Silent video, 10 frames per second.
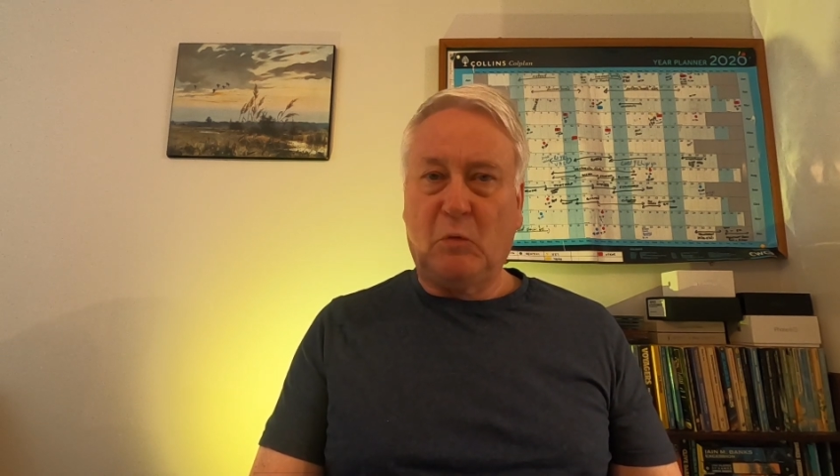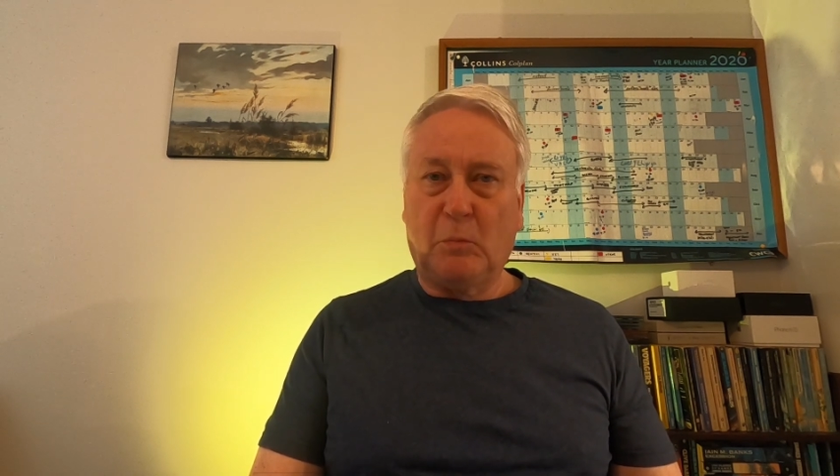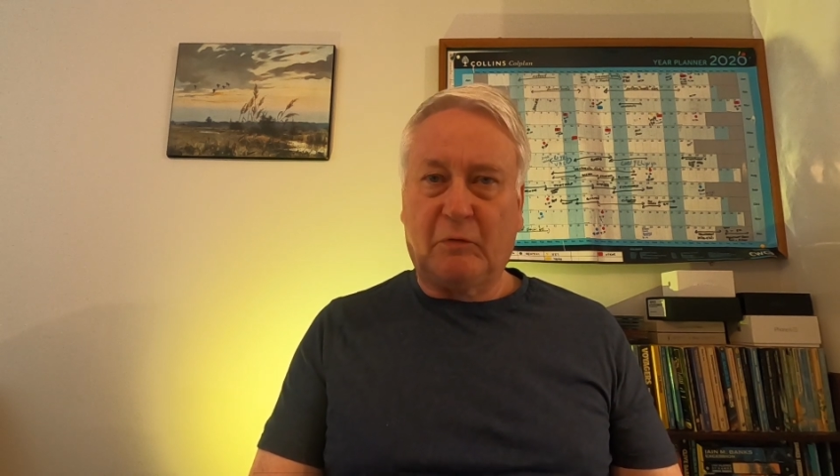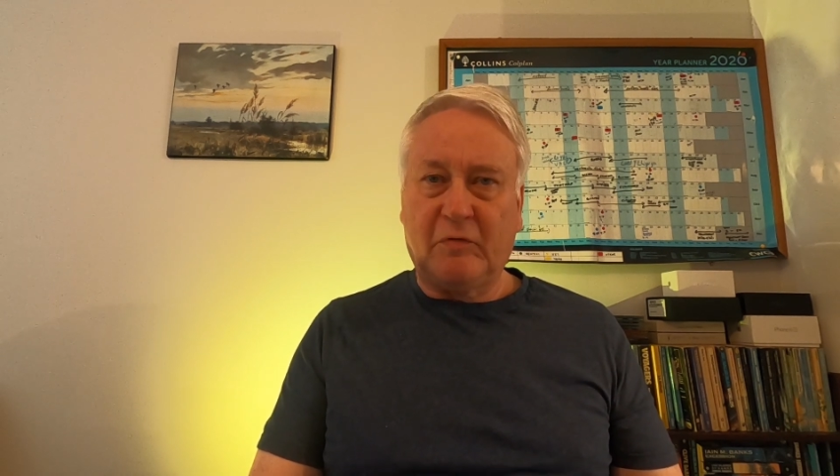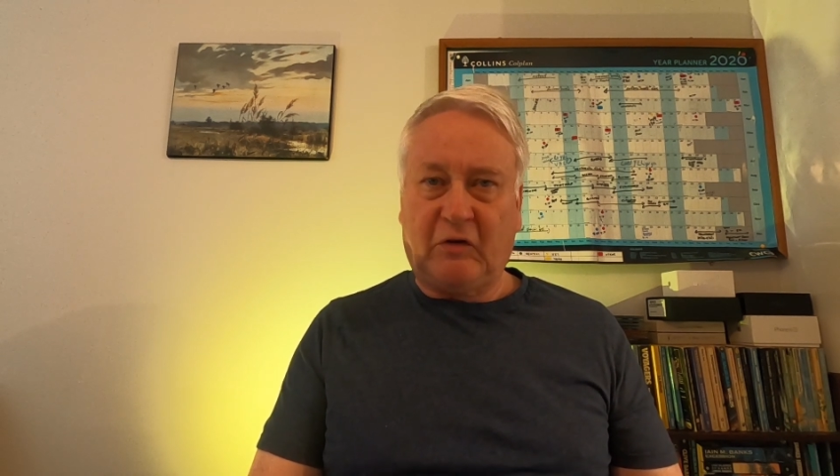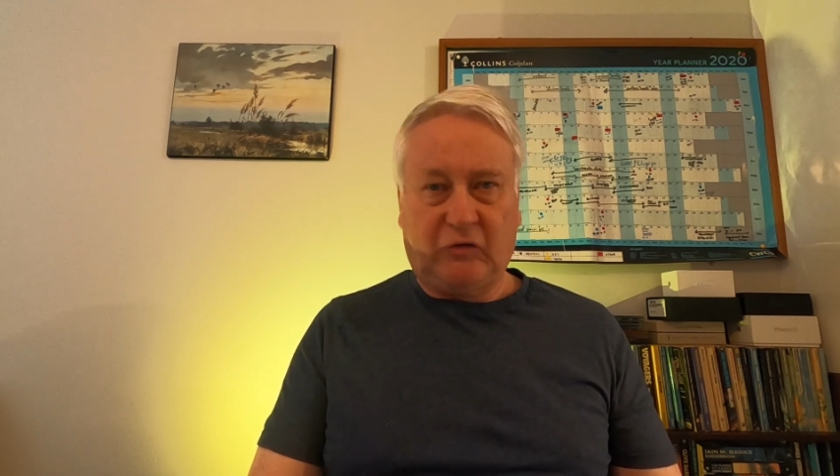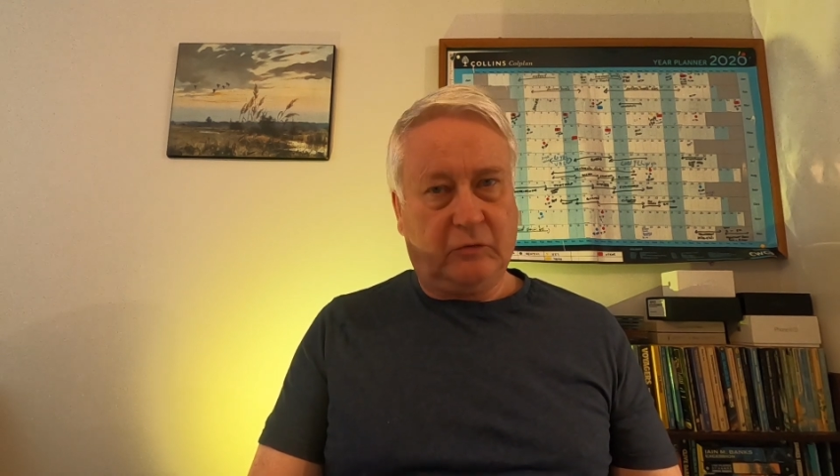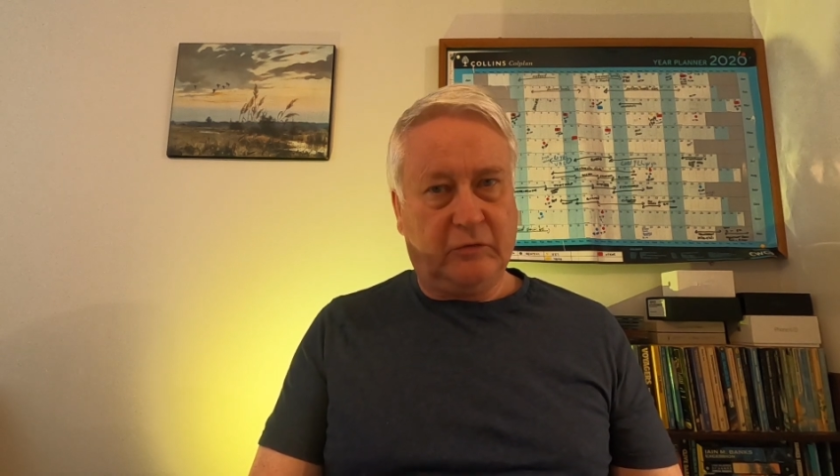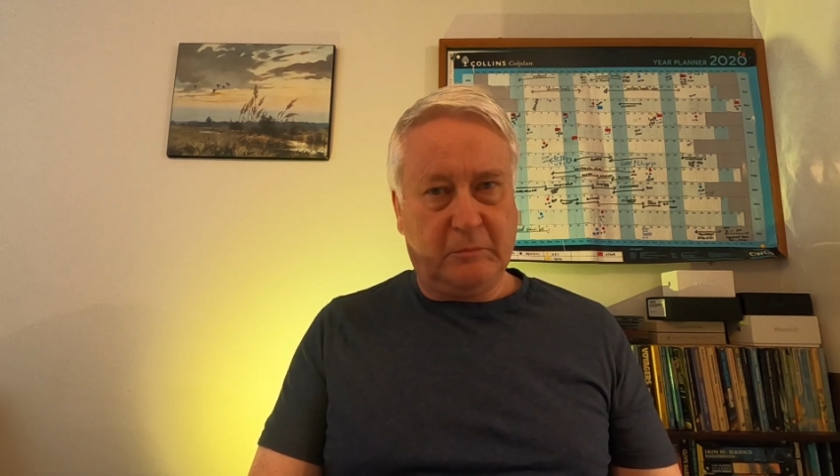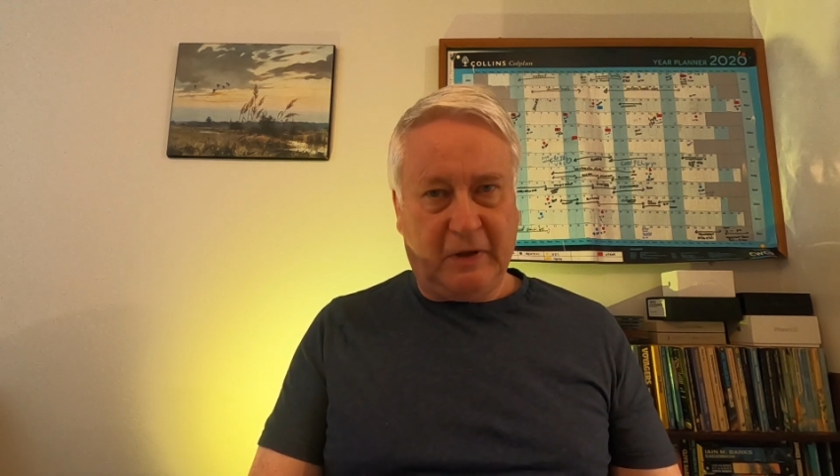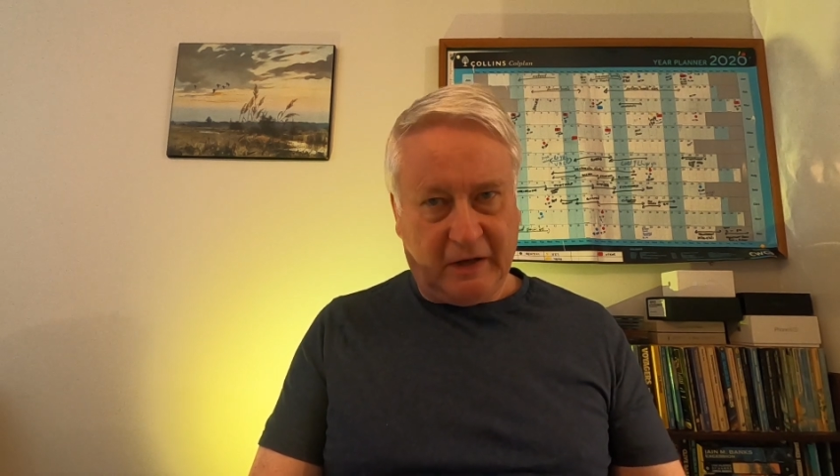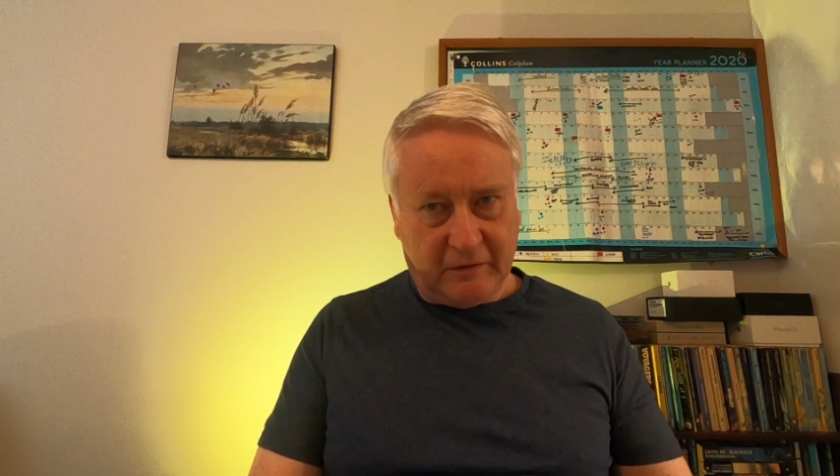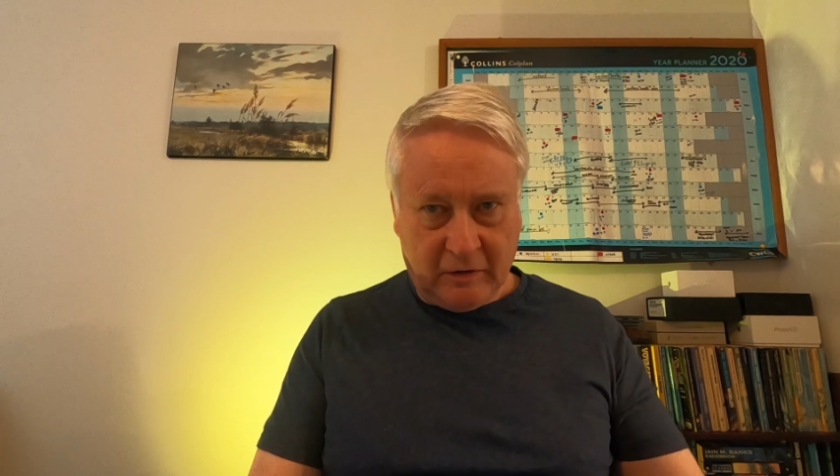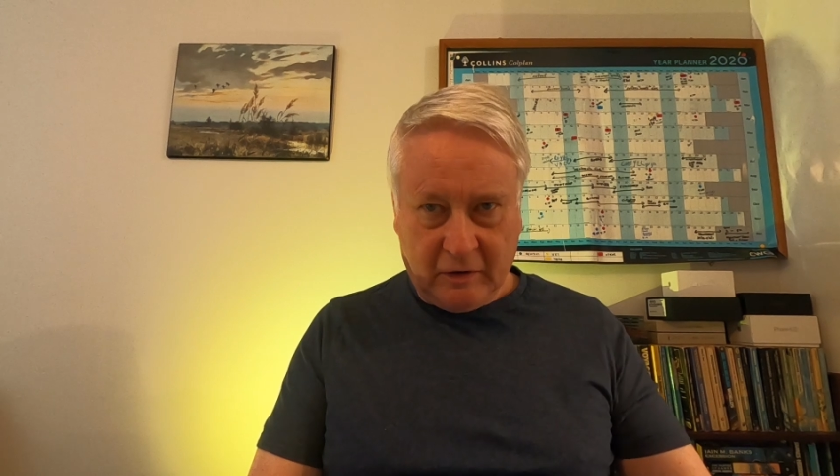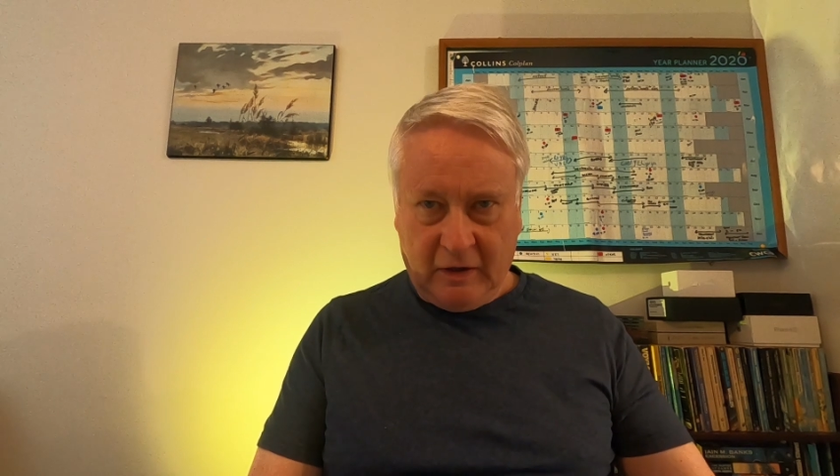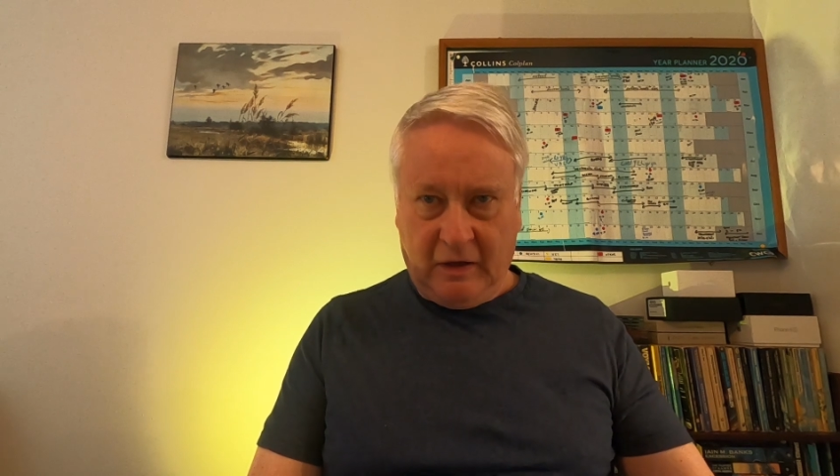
more professional than me in